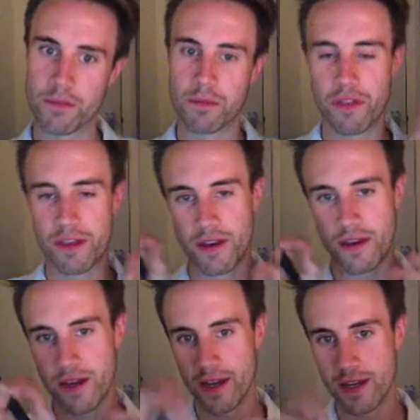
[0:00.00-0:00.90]
but the
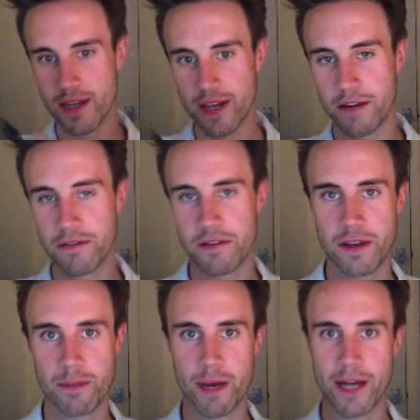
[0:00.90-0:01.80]
inside of the
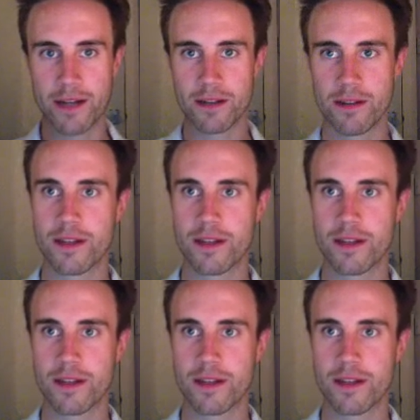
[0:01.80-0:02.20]
petals